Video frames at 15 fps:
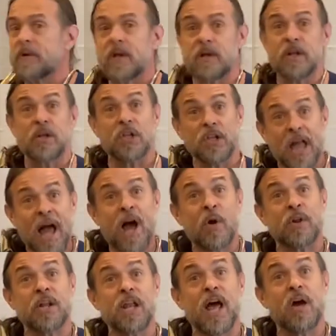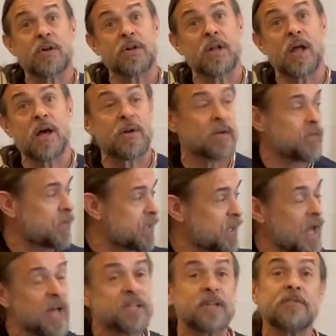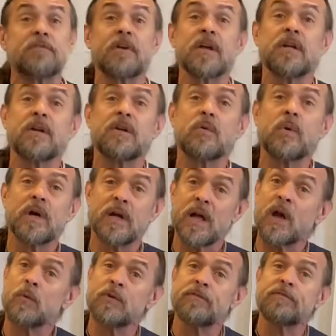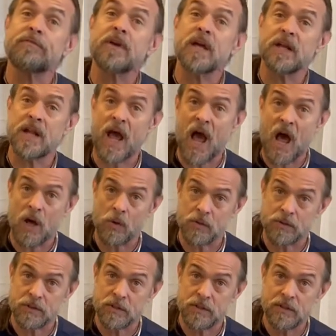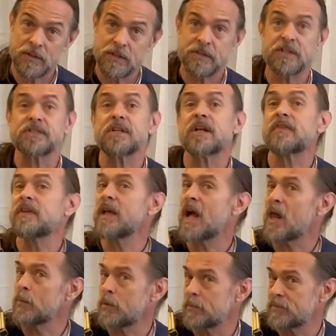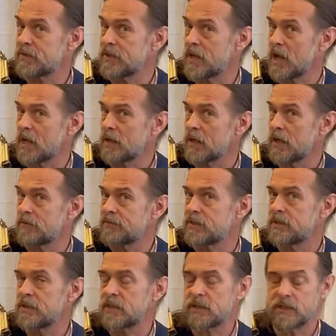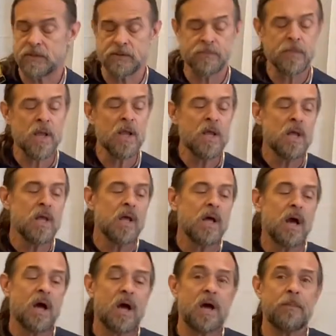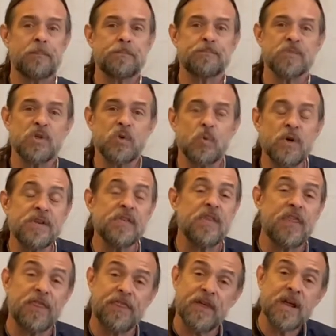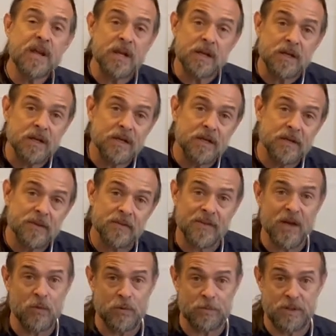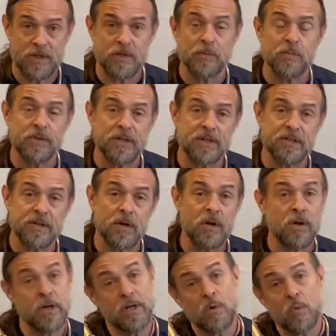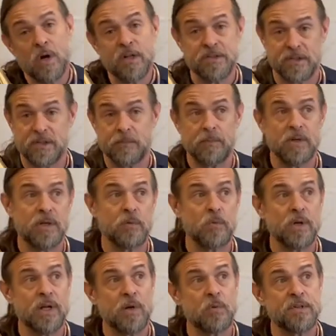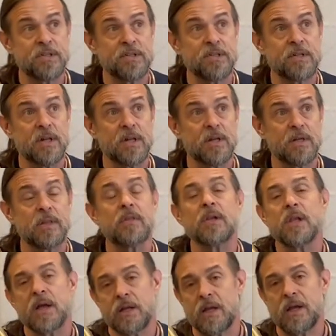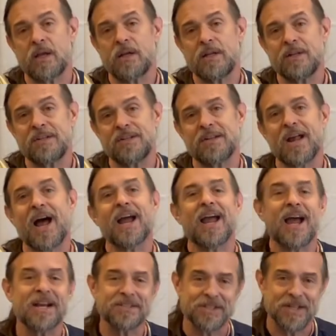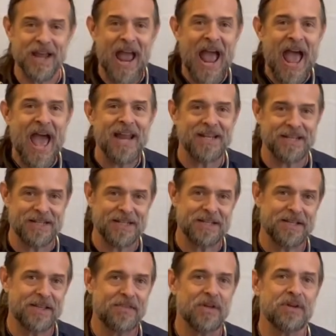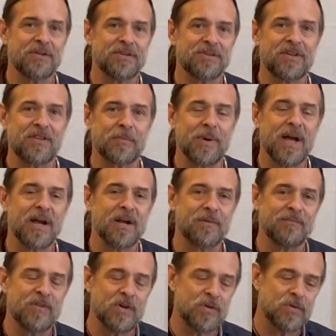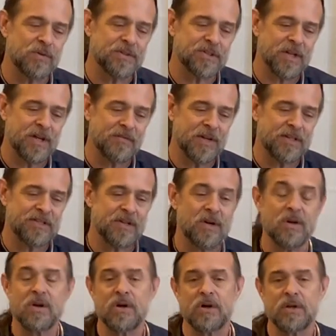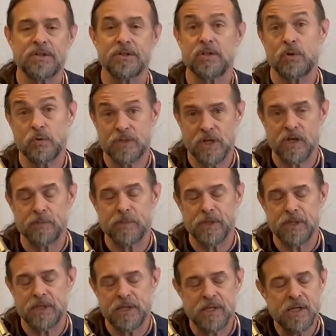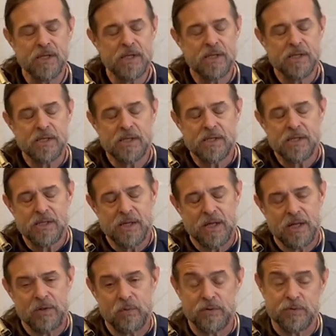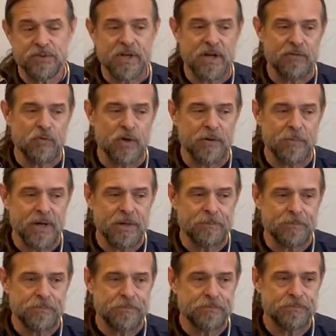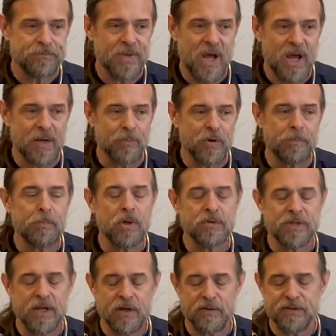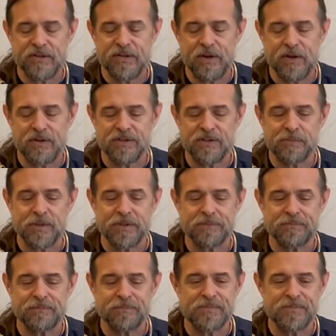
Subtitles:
get loud and loud and loud, and then as it faded away, I would fade out, just like the albums that I loved did. You wouldn't think that would be a complete song, and it wasn't, but when I was in the late 80s, I actually added those to the backup vocals of a song called You Tell Me, which was kind of one of my hybrid Motown songs, but